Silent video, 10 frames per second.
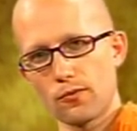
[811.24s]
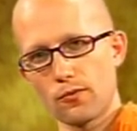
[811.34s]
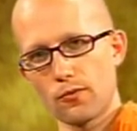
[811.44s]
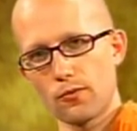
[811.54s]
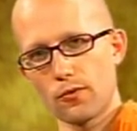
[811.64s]

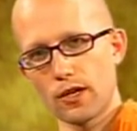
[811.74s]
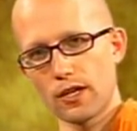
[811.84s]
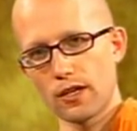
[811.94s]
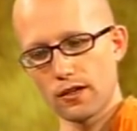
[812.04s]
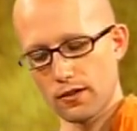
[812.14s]

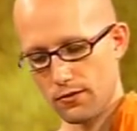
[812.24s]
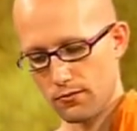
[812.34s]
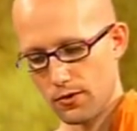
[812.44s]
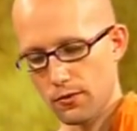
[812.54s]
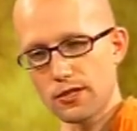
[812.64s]
we,
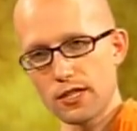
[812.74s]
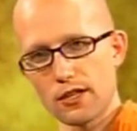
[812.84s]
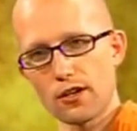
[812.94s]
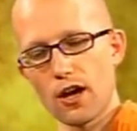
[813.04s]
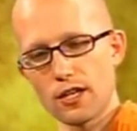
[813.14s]
we will see
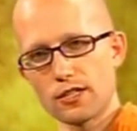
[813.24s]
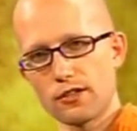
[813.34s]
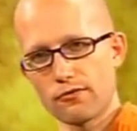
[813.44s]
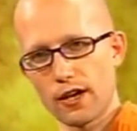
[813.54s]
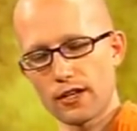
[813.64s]
the cause
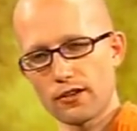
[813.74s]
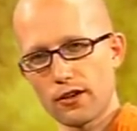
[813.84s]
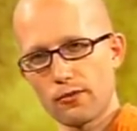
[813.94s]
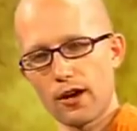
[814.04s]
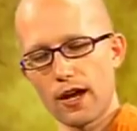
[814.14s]
and effect
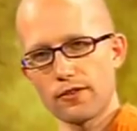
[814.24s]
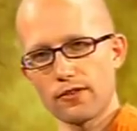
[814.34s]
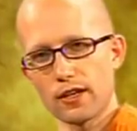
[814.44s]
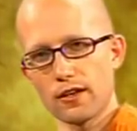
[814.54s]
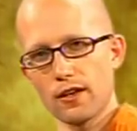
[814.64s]

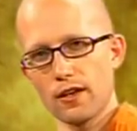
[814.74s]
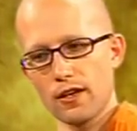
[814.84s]
arising.